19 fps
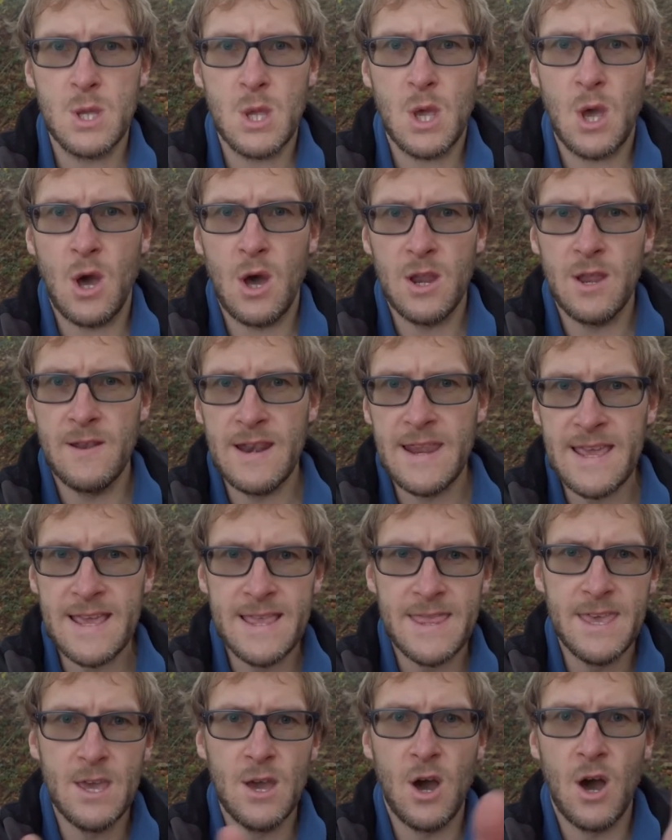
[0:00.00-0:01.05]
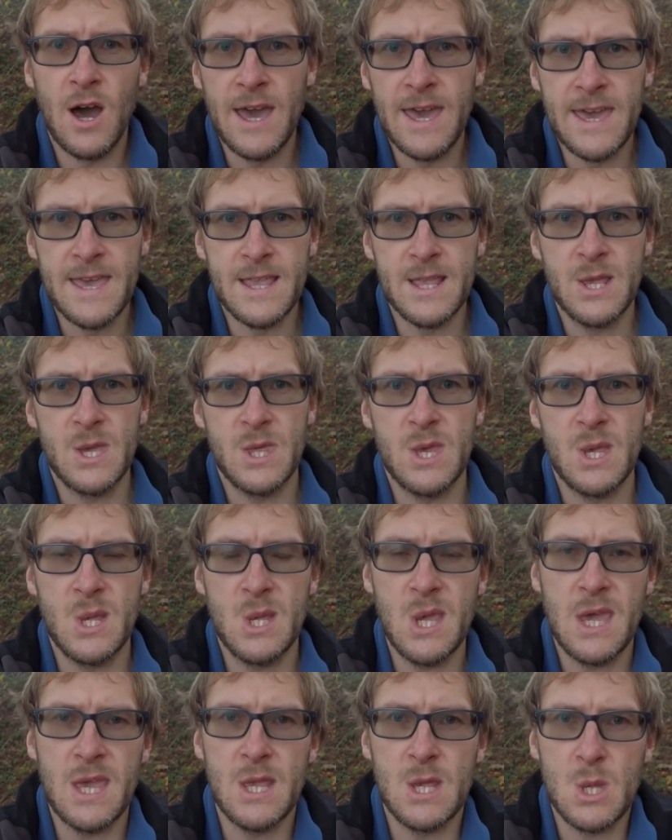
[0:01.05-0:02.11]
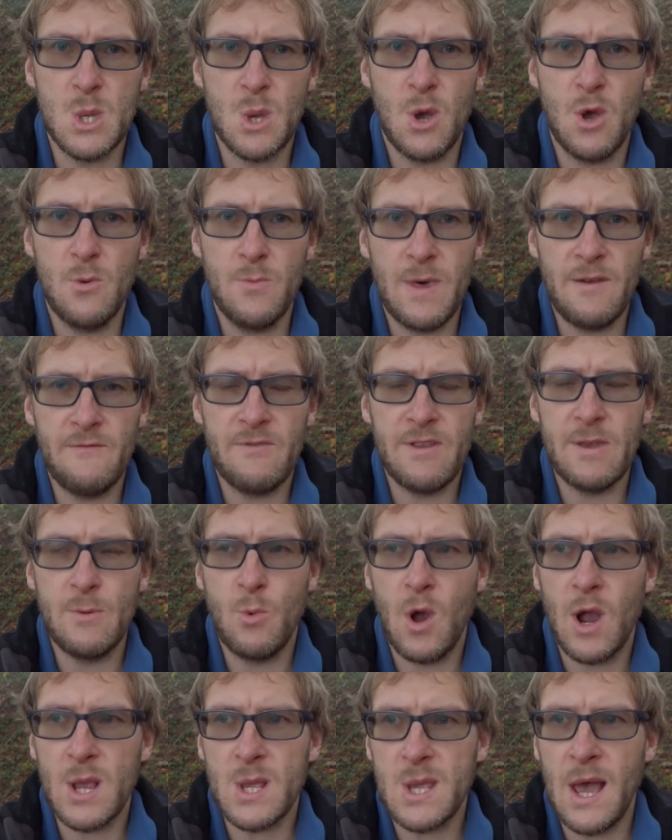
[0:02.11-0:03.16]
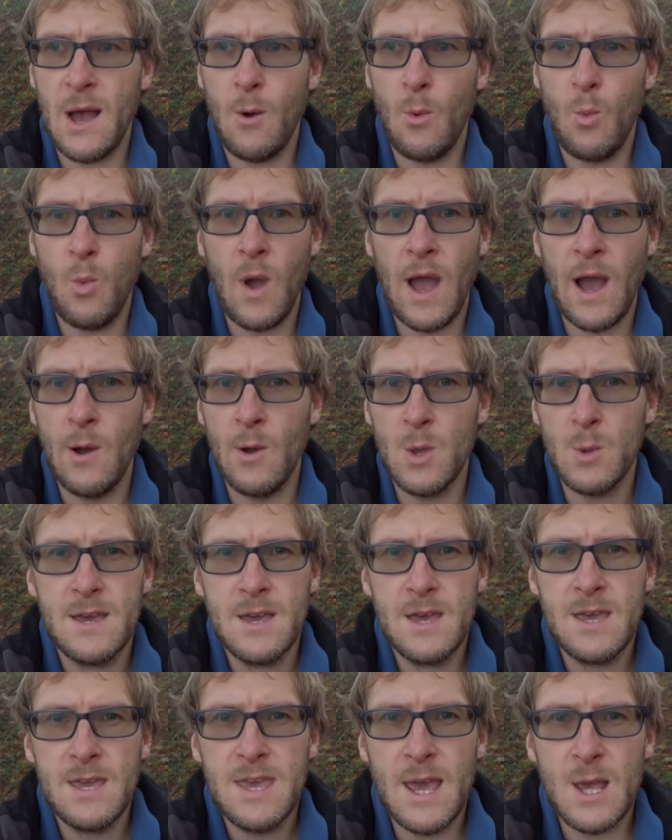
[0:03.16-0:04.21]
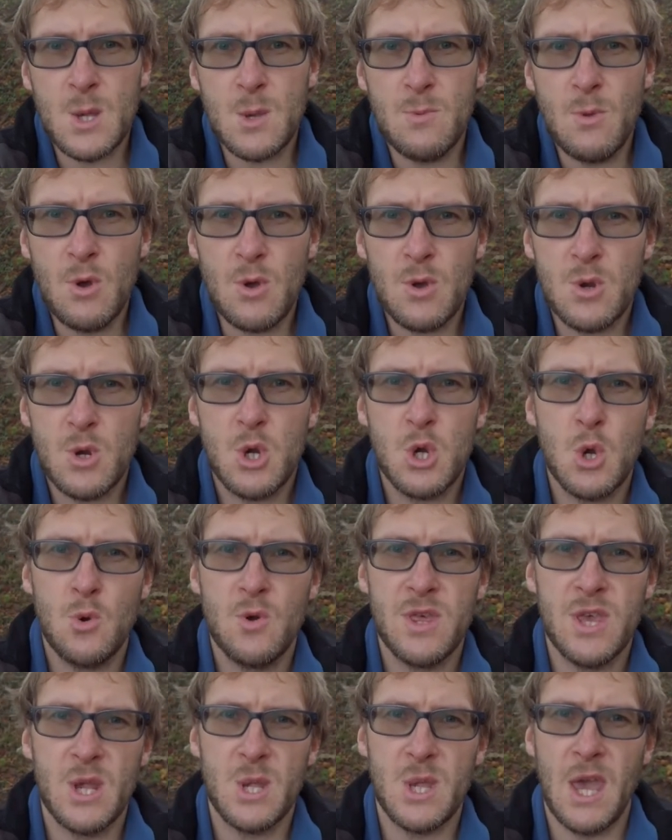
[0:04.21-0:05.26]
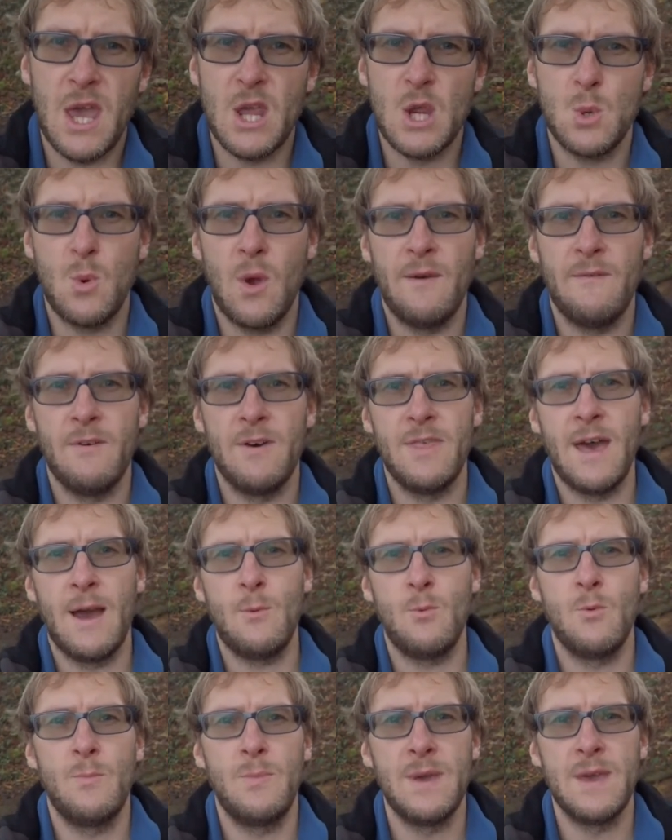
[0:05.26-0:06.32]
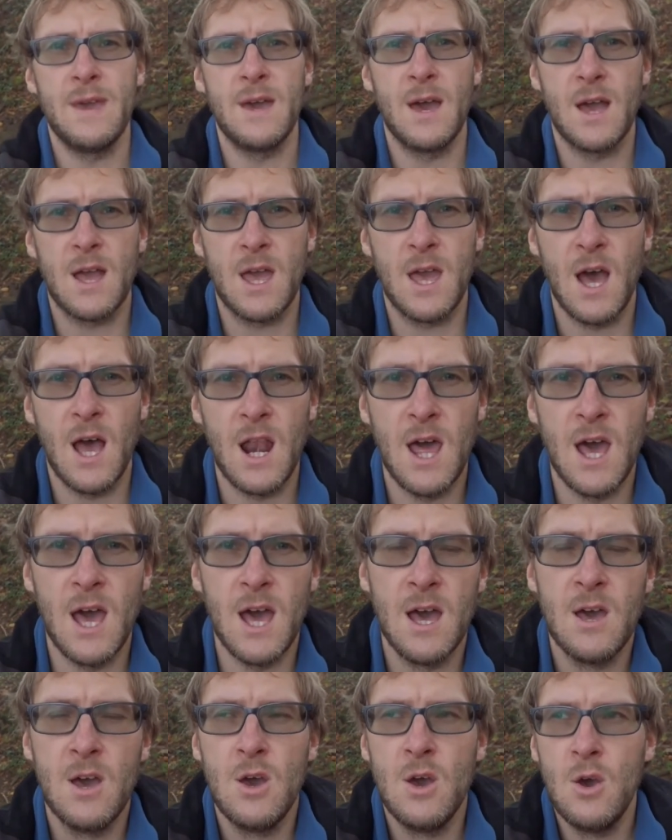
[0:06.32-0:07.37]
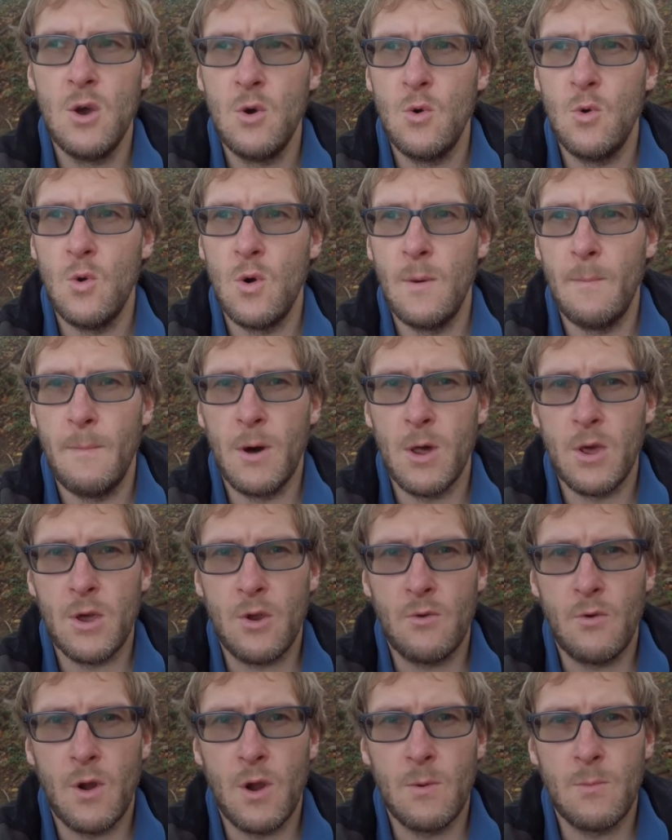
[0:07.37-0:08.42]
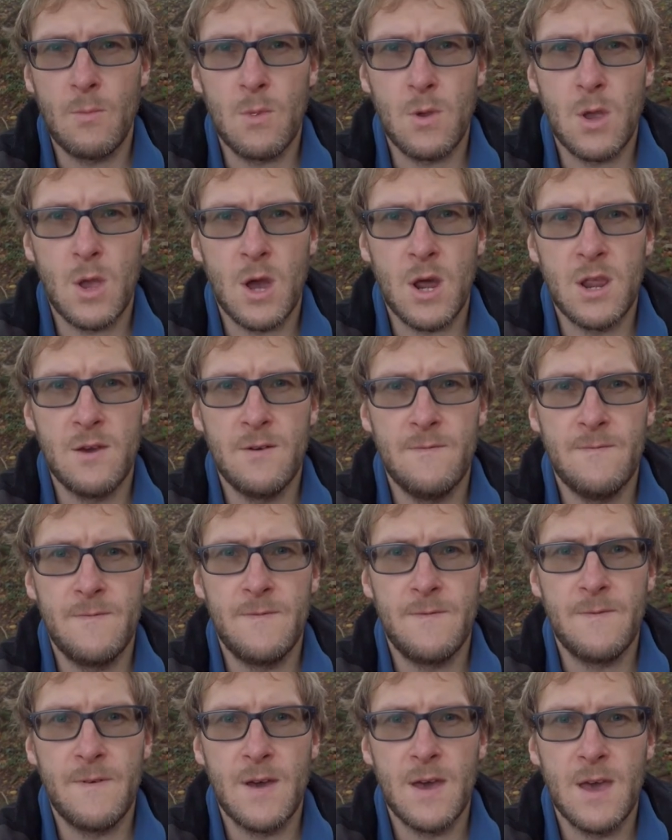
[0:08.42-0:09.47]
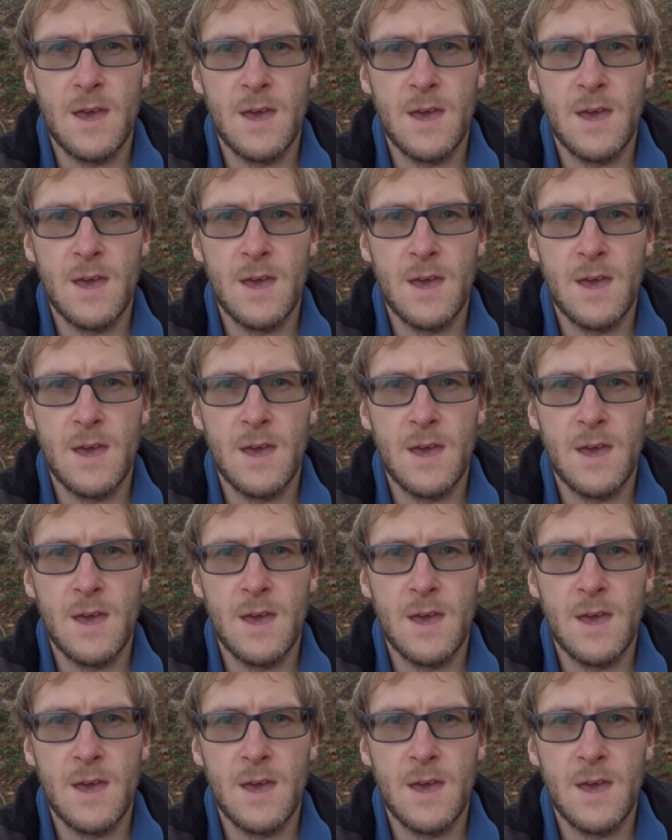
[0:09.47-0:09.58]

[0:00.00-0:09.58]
to kind of lead the eye into the scene. So I hope that really worked out well. Yes, I'm not sure at this stage whether that would be a colour or a monochrome kind of